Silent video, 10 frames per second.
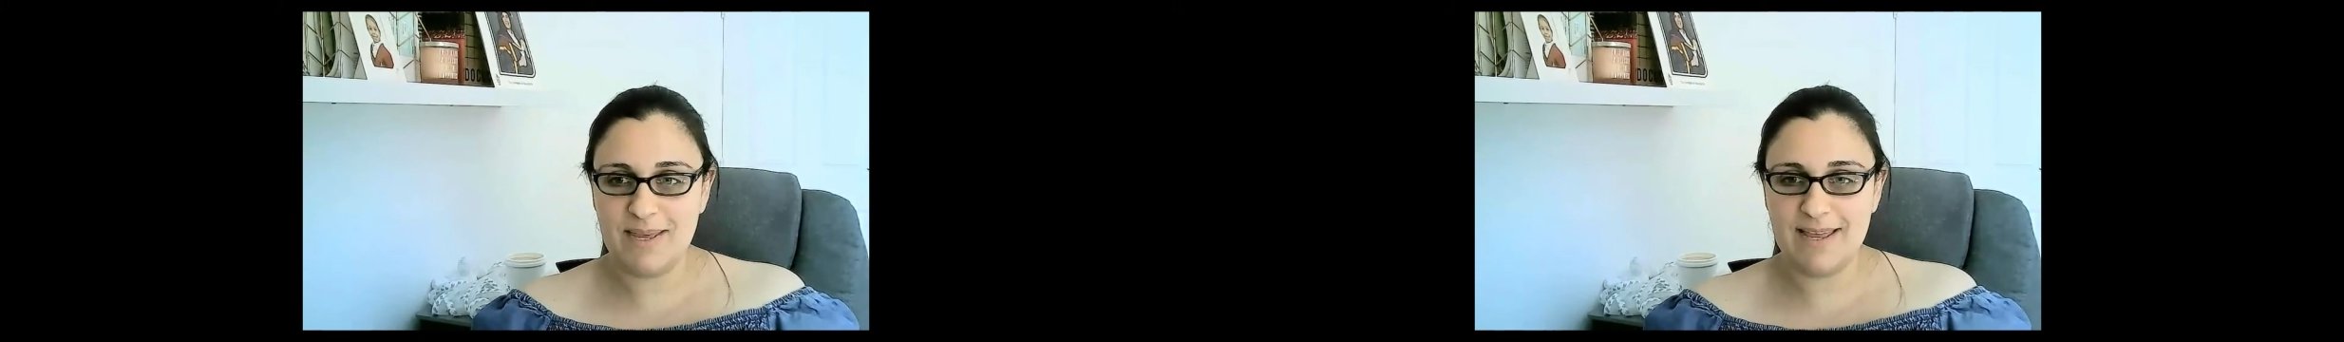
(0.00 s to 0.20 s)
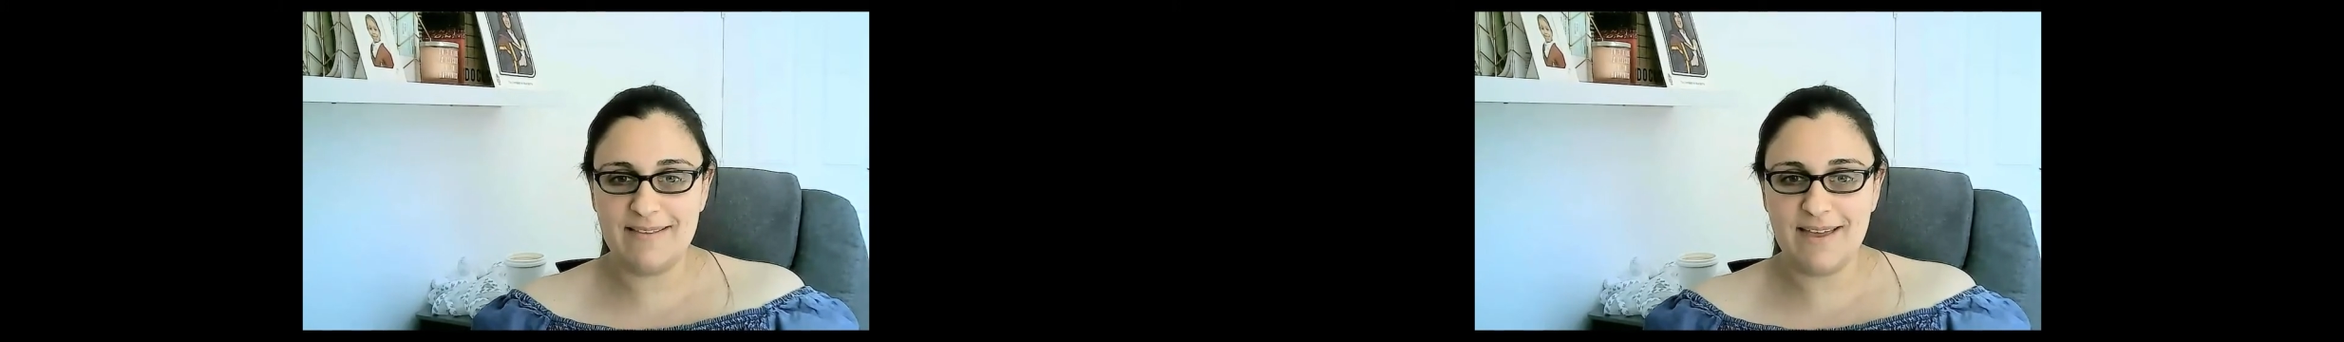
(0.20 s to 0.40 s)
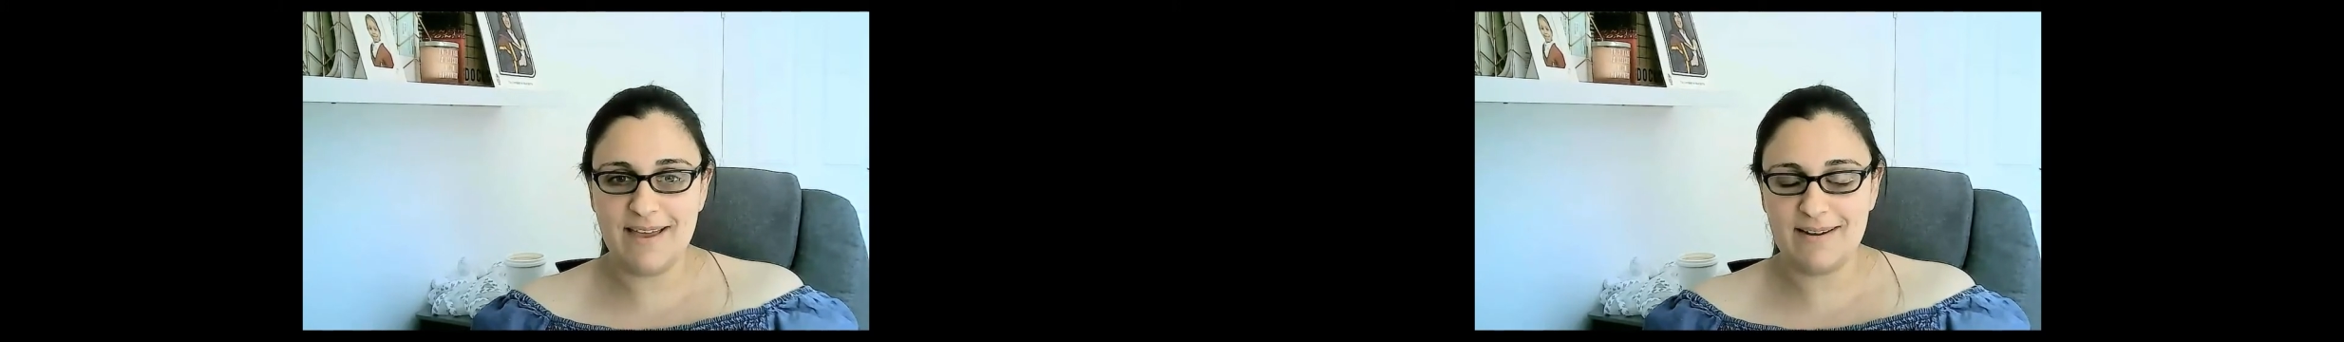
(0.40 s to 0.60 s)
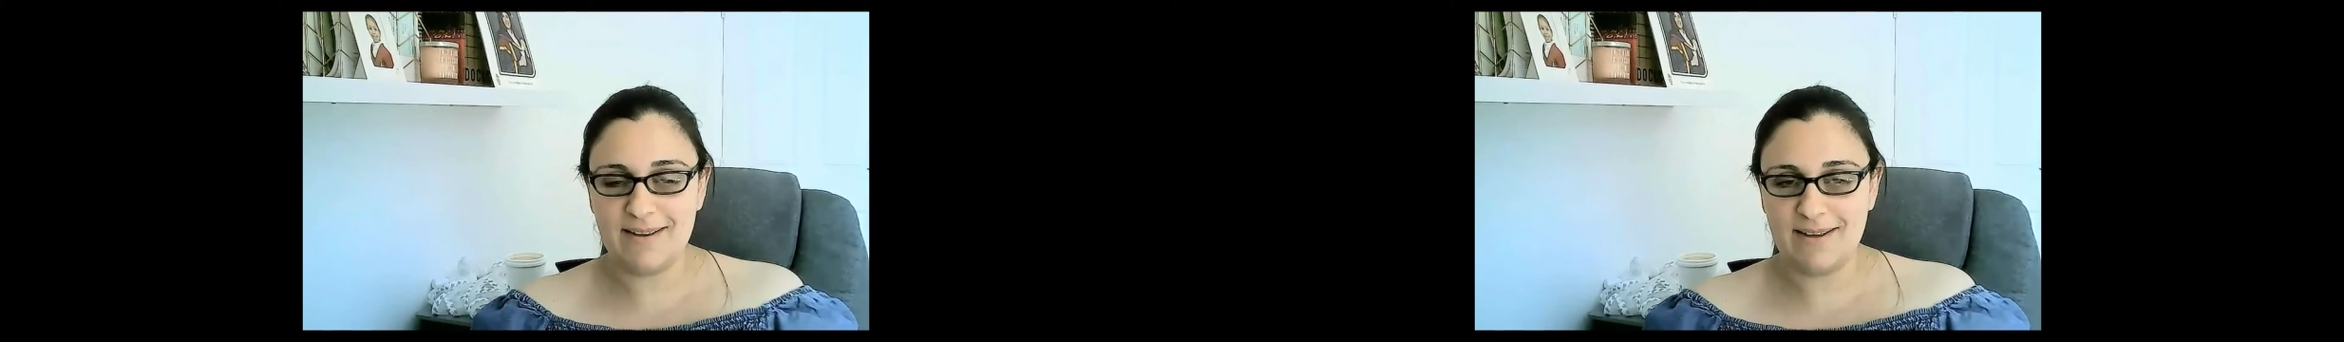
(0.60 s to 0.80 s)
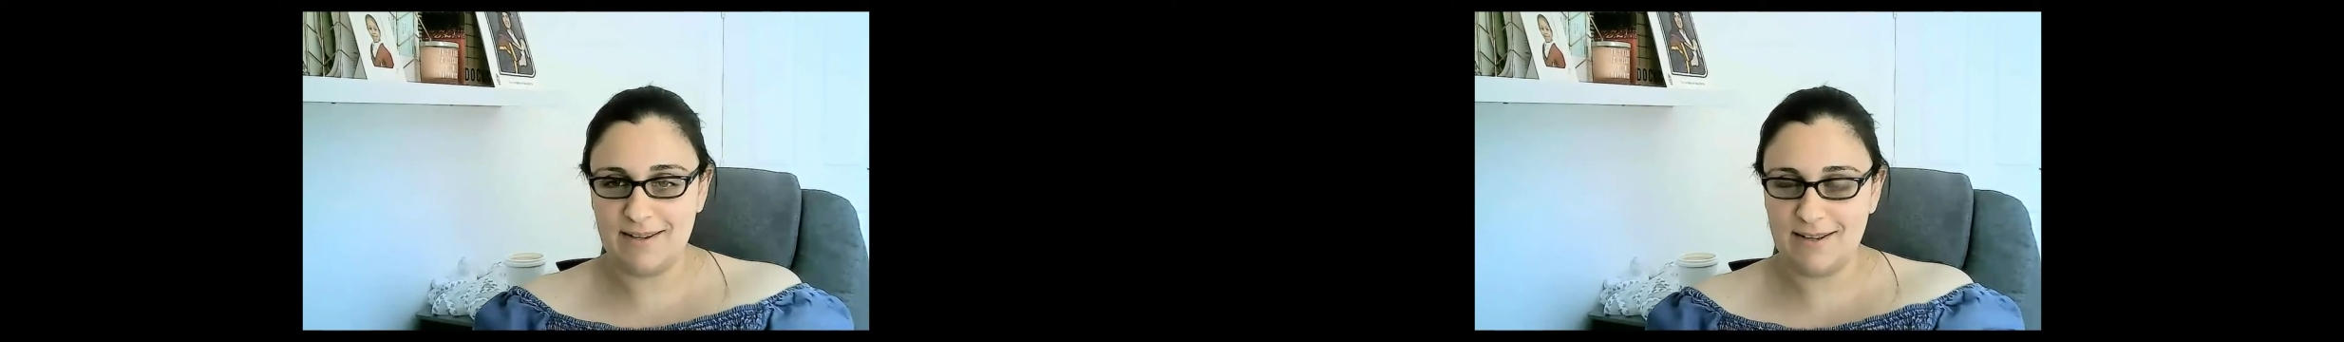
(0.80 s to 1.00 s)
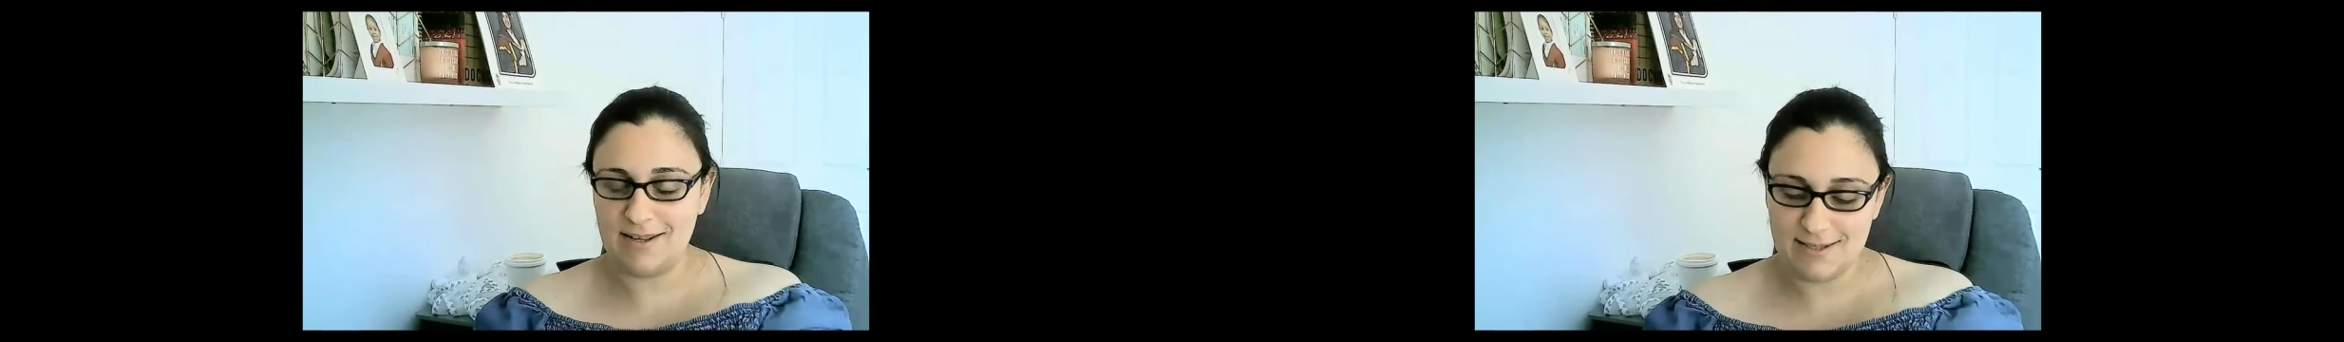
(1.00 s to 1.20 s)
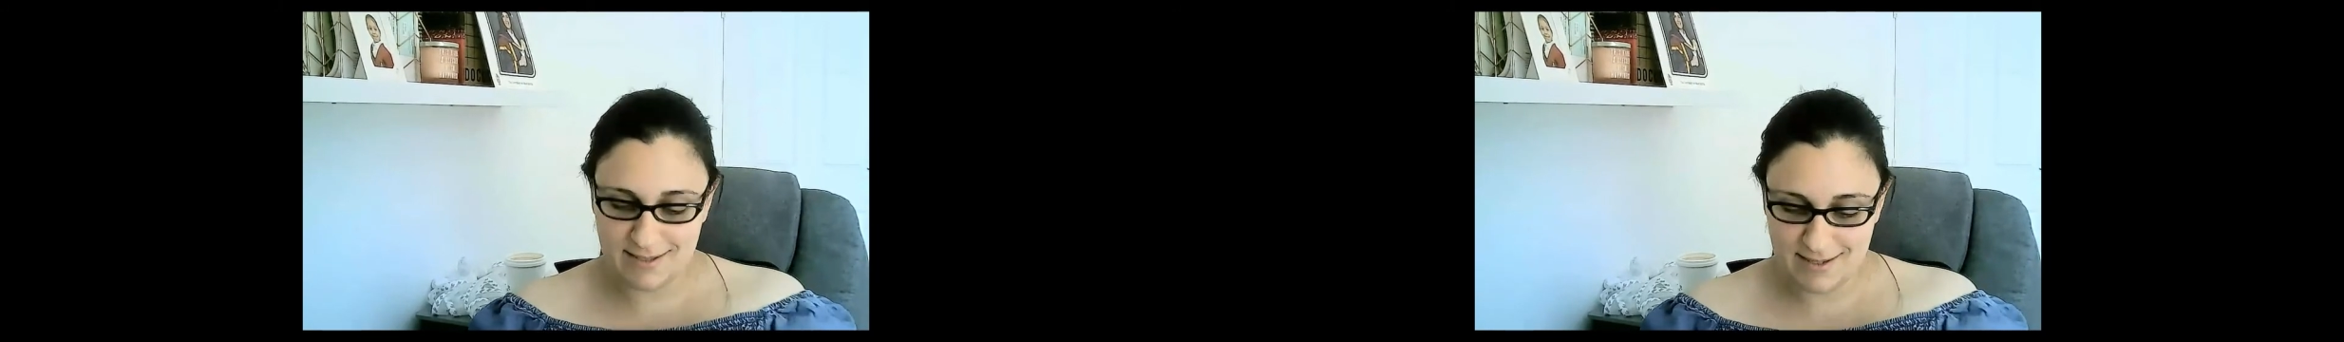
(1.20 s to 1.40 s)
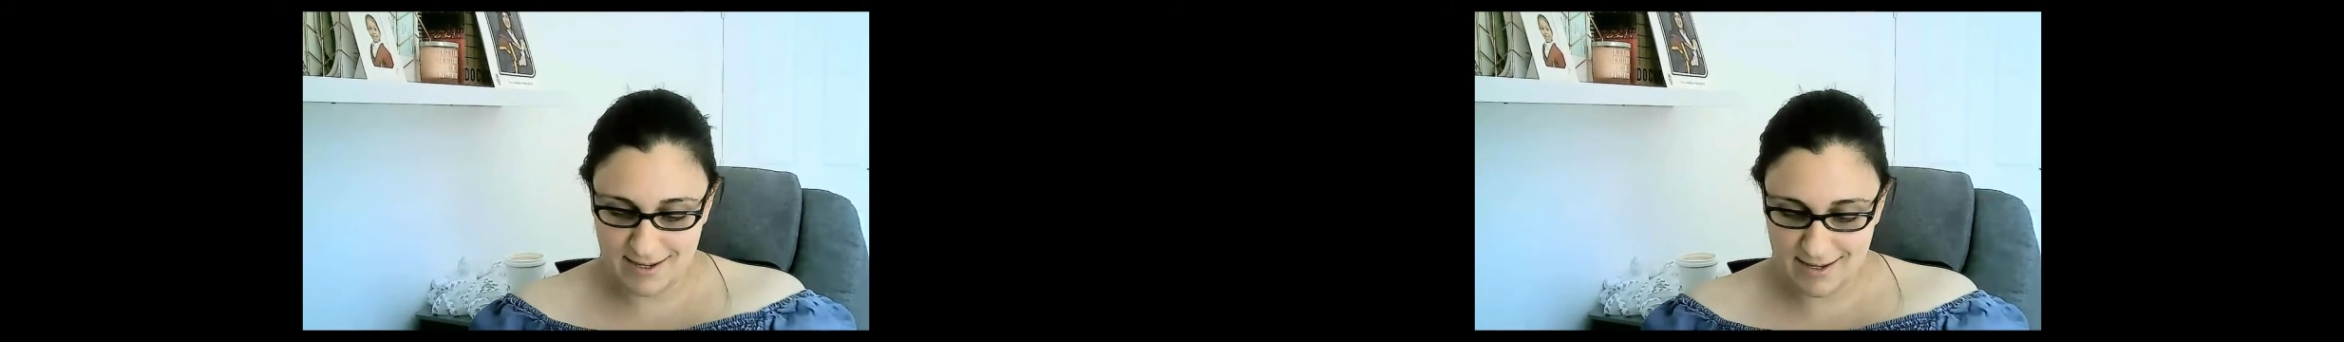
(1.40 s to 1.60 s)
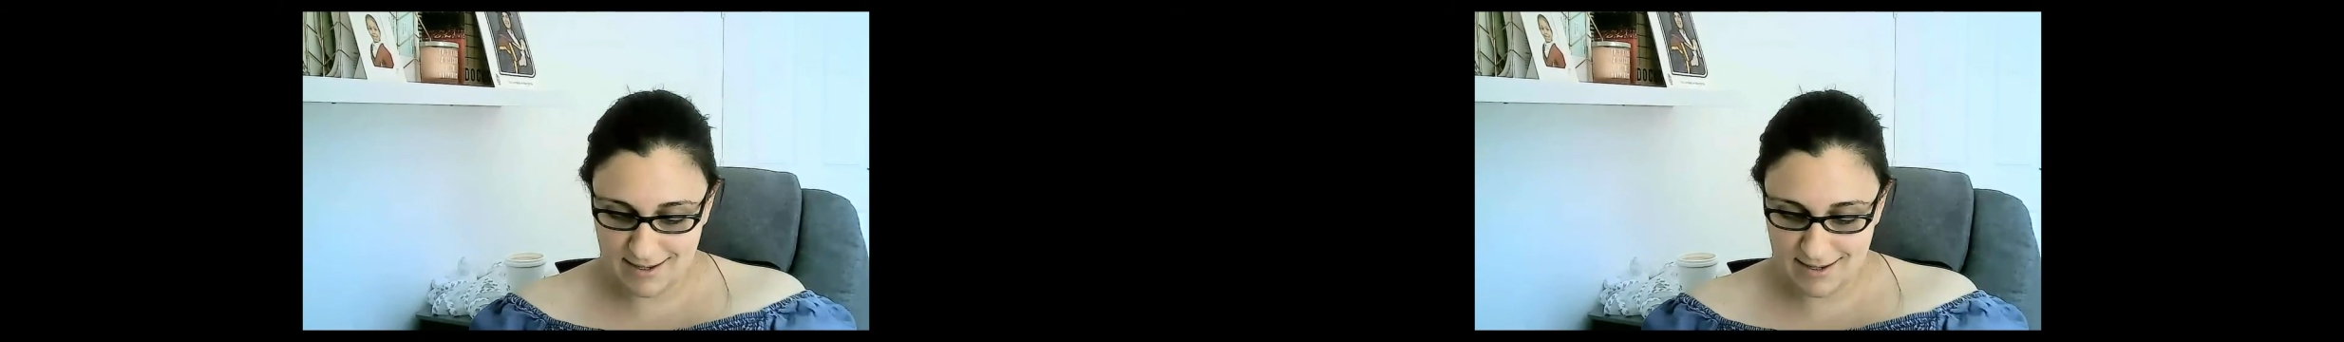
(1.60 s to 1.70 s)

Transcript: being there, and he's